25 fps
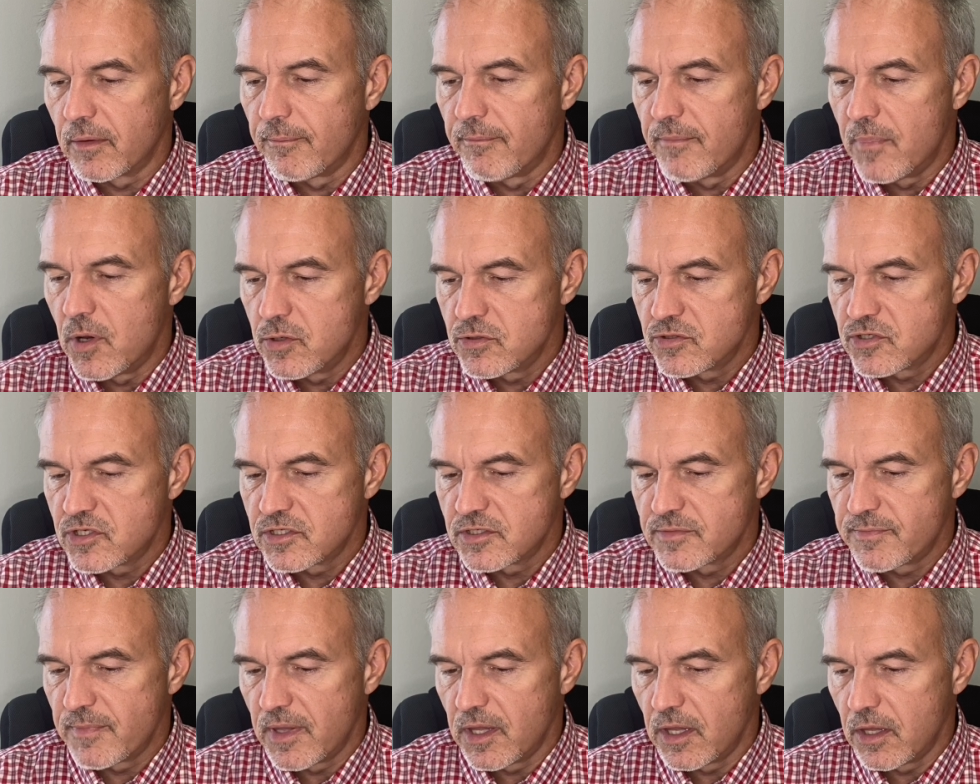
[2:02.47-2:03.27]

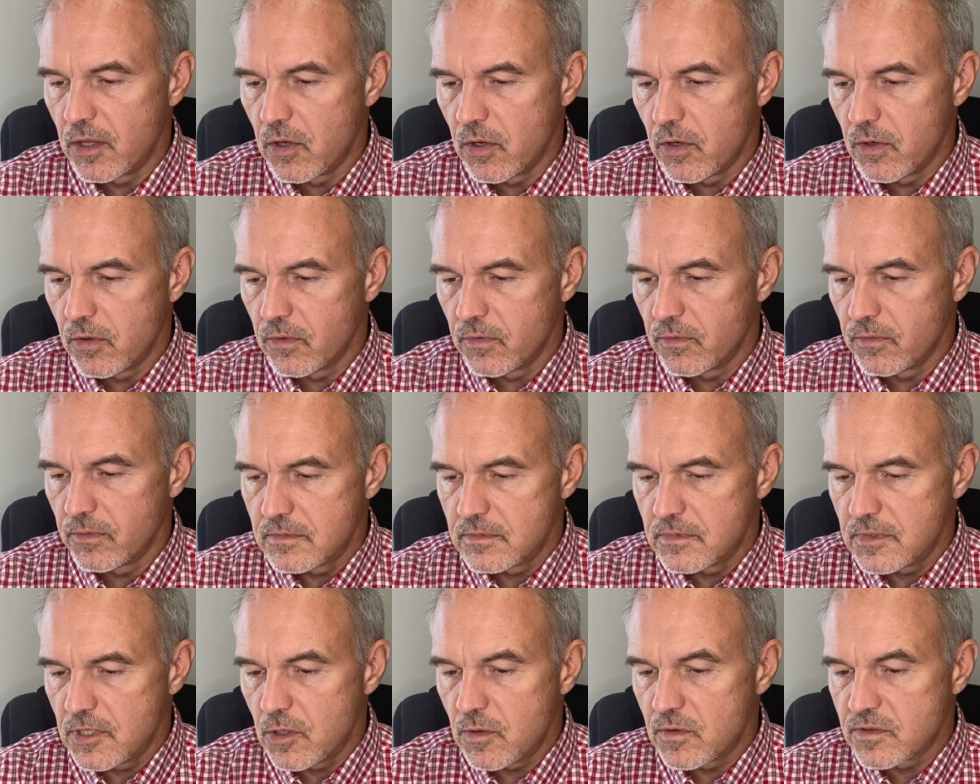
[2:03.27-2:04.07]
Moses Malone,
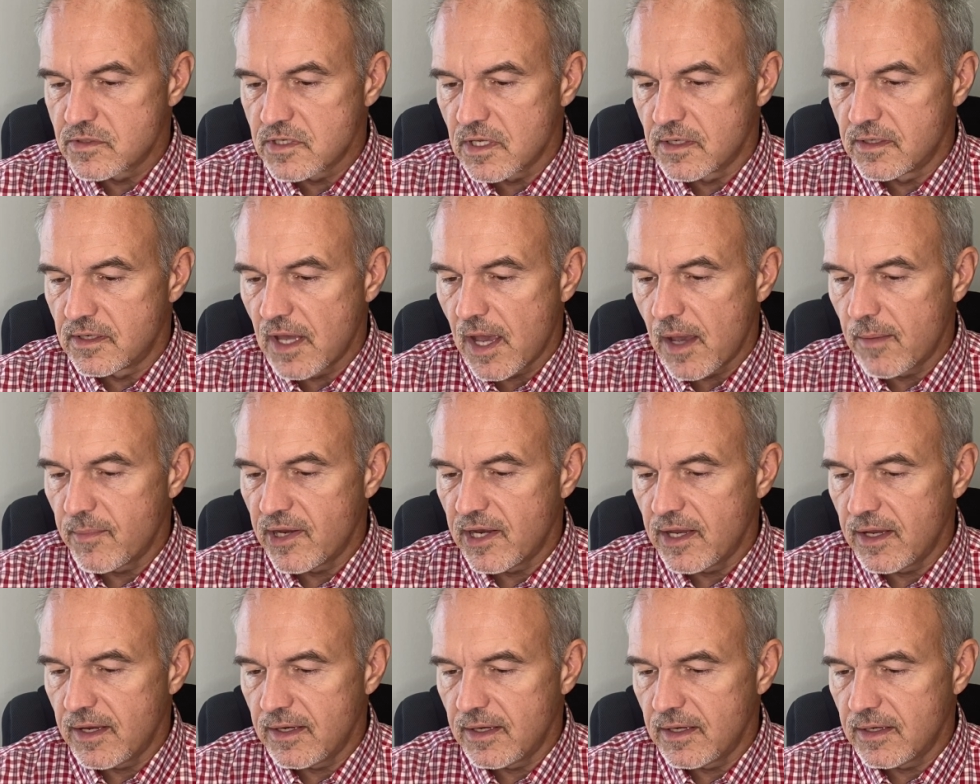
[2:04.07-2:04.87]
who is a
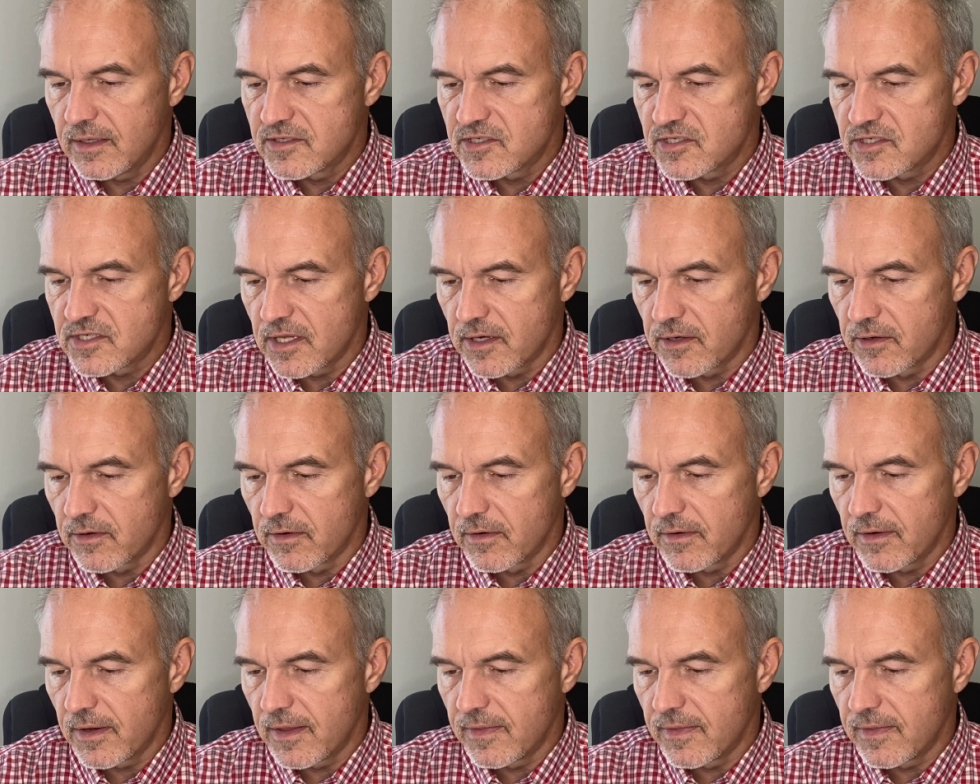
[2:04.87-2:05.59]
dominating center